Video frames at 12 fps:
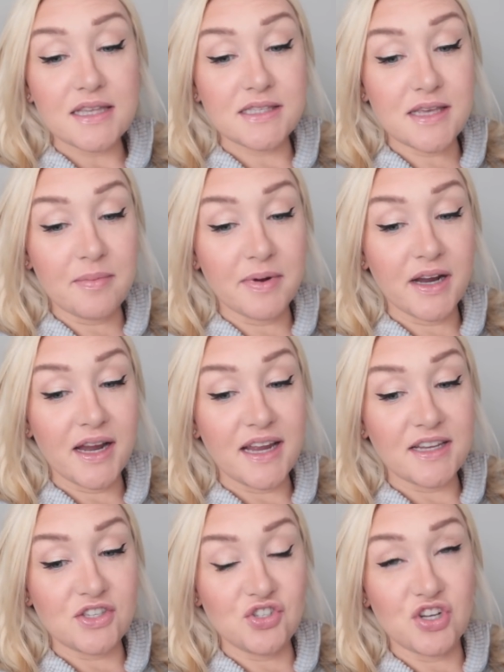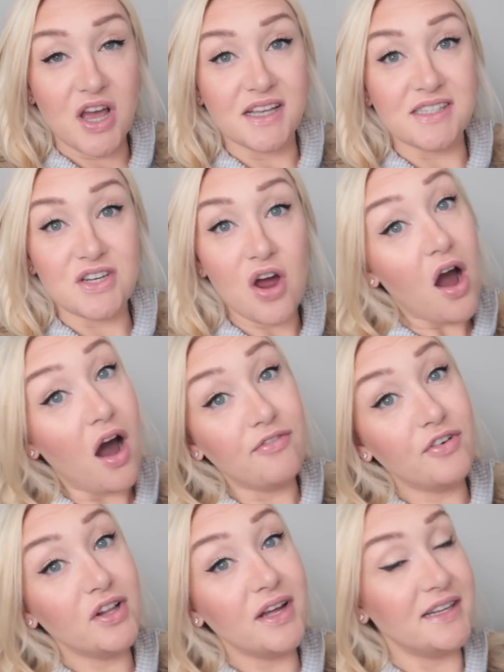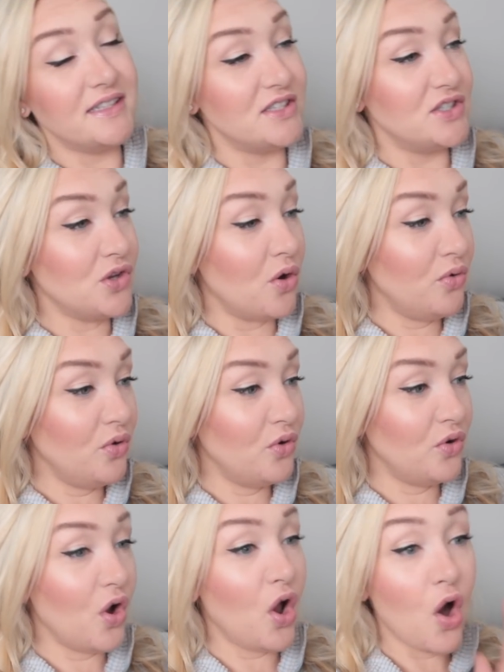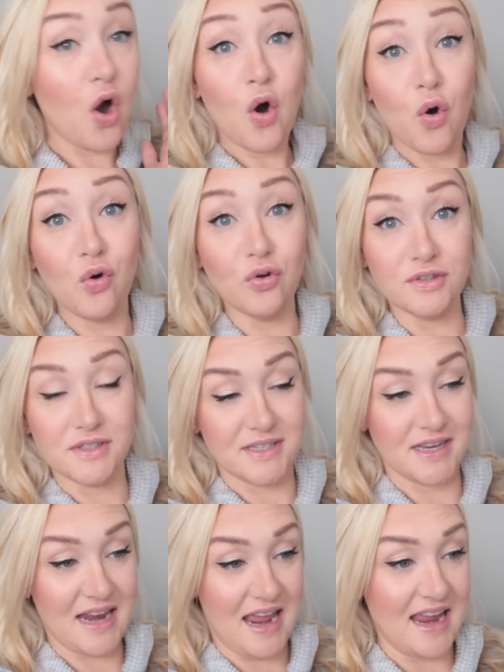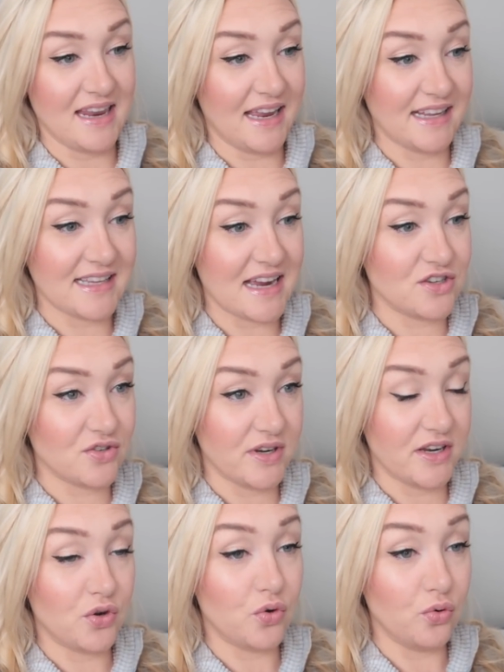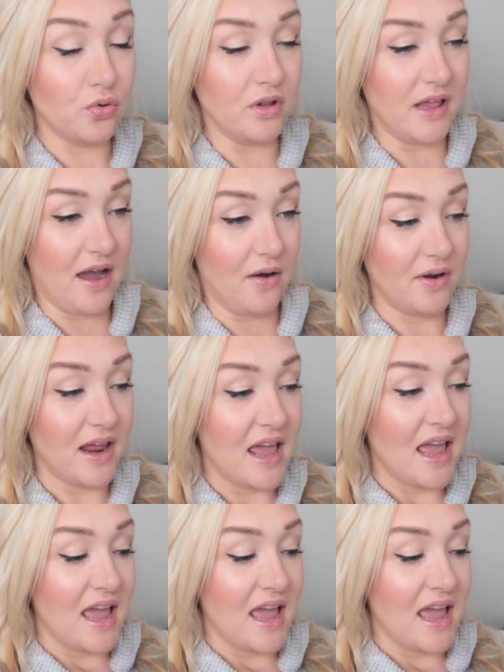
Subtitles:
Summer is just awful. It's so cold today. Like, it's actually cool out.